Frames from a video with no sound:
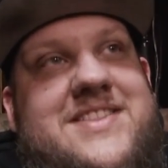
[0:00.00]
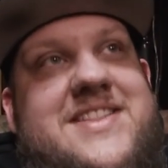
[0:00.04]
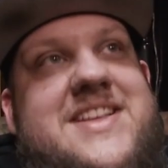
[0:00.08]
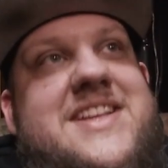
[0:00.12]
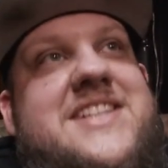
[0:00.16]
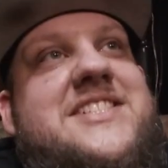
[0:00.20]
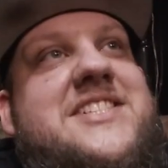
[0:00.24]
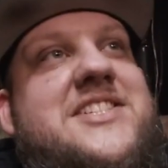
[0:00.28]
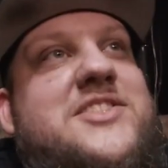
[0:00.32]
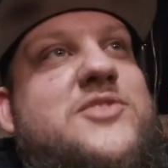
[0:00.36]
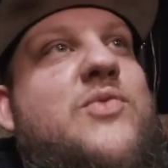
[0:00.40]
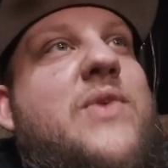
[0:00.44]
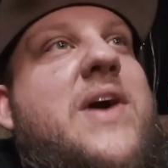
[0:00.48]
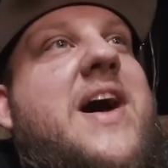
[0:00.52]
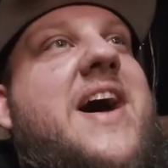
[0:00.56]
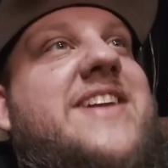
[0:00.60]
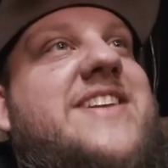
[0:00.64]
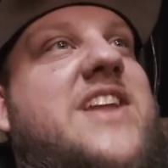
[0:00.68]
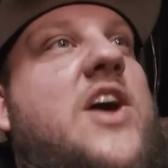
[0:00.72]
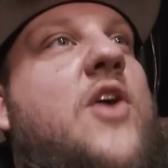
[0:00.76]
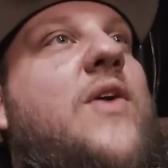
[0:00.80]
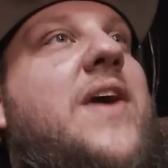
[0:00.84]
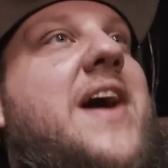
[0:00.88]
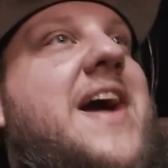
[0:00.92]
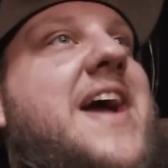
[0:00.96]
this is why I
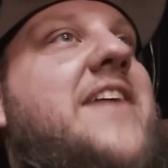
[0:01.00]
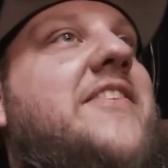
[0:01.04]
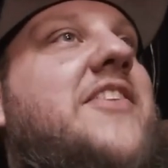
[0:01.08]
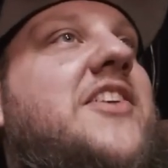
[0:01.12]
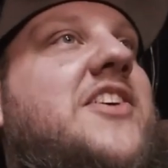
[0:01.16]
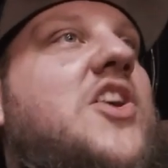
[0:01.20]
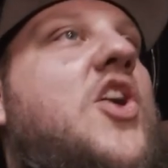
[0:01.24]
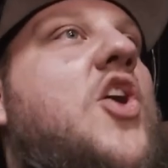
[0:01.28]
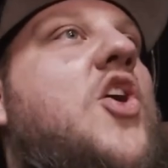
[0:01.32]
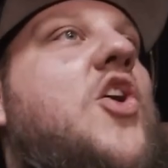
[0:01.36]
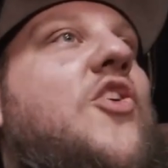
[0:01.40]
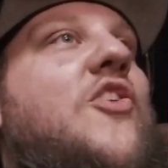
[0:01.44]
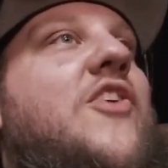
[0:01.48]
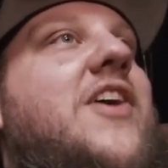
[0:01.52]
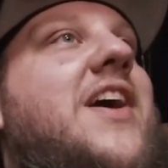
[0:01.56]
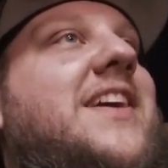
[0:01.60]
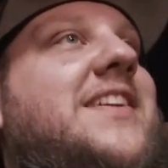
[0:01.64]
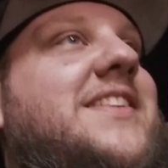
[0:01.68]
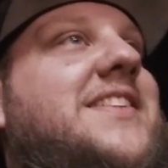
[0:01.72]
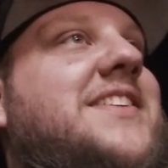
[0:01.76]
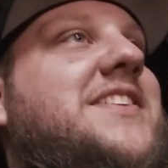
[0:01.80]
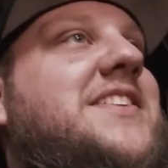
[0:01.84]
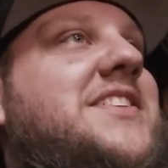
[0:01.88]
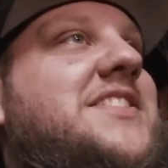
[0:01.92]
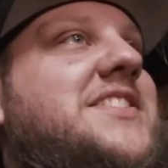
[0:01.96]
don't have a car
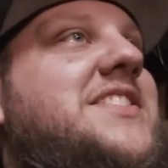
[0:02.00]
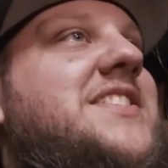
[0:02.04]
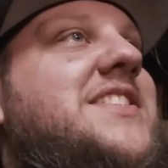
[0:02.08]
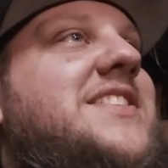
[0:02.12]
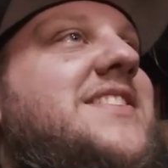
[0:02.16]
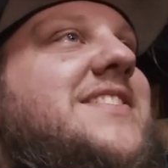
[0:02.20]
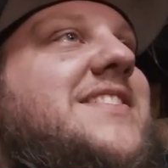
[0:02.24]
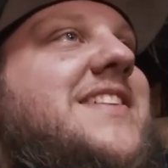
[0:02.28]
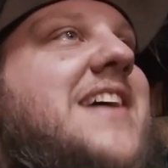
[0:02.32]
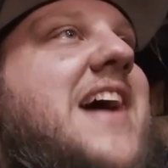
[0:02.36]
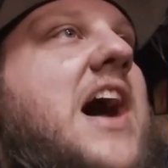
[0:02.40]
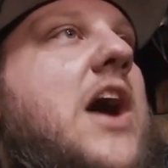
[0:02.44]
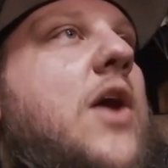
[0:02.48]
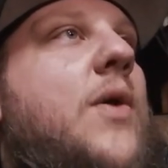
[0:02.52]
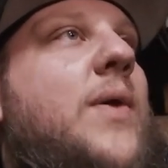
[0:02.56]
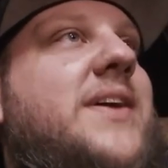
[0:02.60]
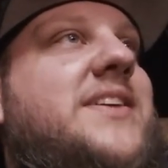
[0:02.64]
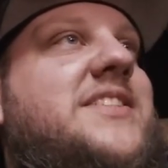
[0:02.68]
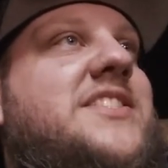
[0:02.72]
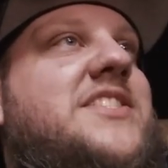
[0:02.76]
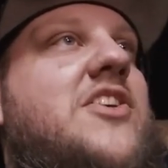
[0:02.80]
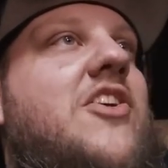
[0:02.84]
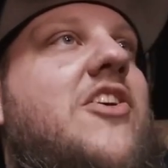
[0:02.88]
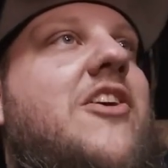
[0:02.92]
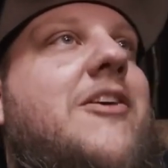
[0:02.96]
like this. I
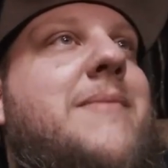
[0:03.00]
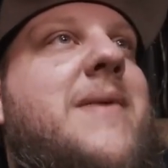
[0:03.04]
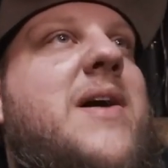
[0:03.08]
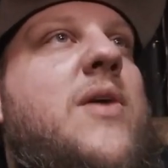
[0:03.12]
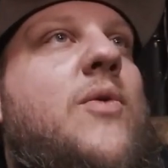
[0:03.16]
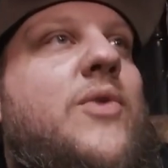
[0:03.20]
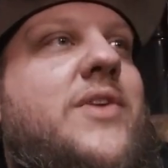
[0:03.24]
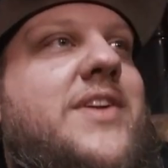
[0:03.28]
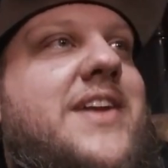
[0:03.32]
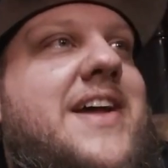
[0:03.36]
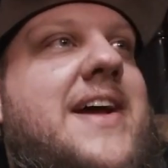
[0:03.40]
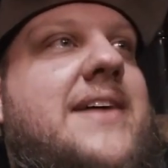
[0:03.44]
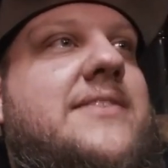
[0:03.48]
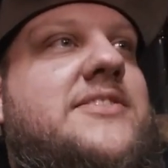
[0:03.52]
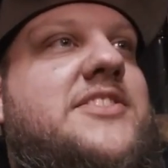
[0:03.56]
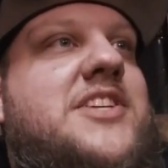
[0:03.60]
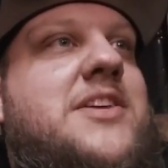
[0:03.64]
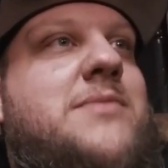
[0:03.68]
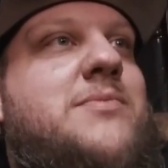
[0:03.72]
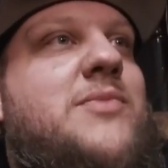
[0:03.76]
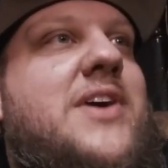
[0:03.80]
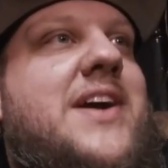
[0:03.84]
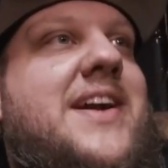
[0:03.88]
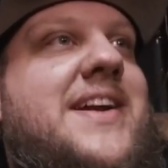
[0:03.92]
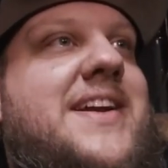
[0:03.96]
always talk about wanting to have
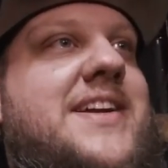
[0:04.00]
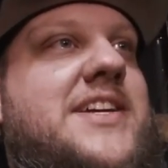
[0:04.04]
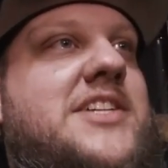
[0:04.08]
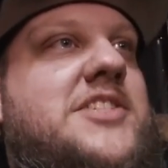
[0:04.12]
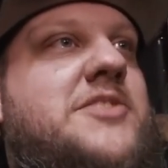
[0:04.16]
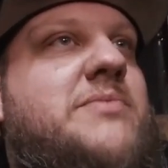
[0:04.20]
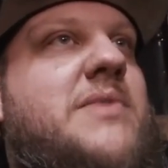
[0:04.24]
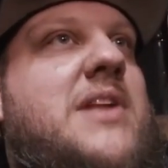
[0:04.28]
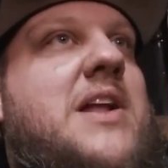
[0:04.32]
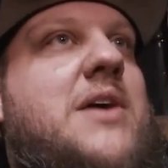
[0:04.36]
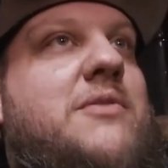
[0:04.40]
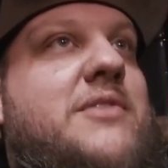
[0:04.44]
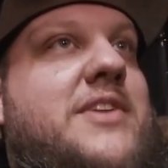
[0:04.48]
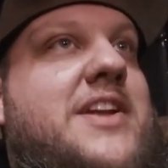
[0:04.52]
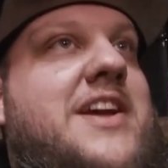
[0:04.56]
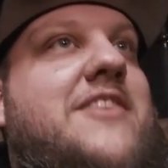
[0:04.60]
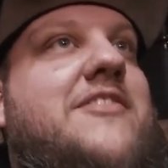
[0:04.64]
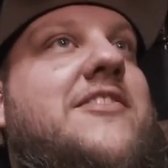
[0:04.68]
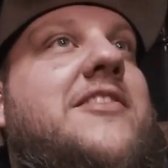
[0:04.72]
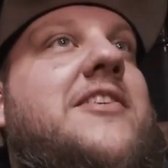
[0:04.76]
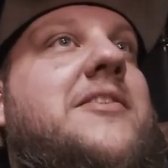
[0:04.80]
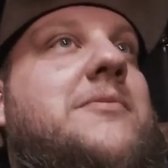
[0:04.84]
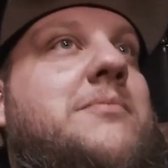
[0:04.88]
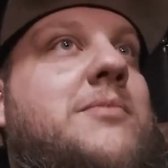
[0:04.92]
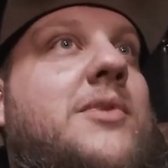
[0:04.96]
something like this, but I'll
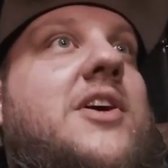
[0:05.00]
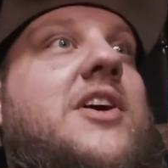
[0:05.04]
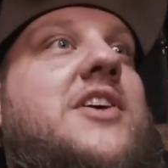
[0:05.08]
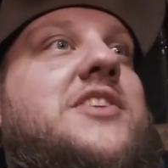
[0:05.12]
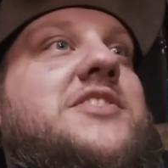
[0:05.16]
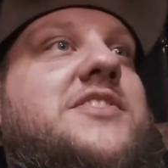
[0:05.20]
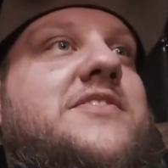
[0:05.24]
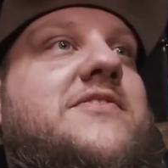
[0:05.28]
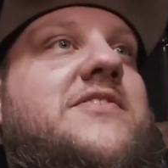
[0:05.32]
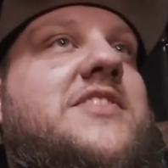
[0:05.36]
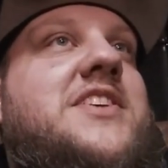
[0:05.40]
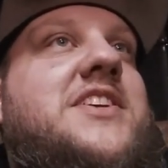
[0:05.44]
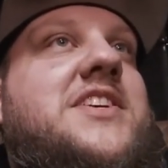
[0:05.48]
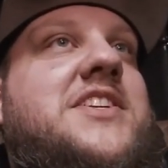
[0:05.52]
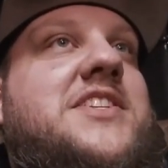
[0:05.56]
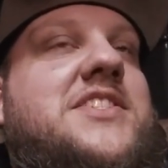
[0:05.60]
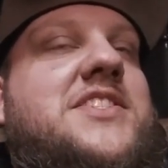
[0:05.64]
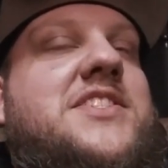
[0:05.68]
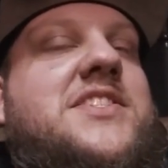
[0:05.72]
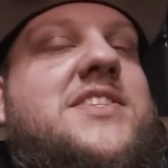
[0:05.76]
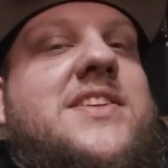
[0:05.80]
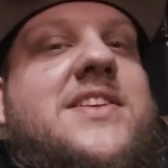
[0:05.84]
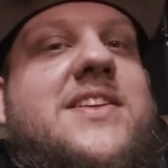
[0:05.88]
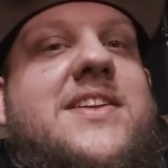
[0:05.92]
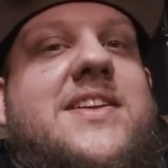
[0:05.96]
never because of
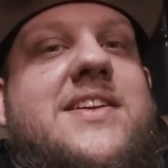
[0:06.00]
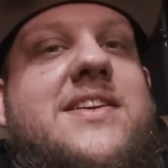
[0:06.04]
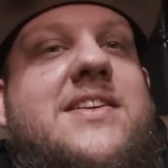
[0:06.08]
this.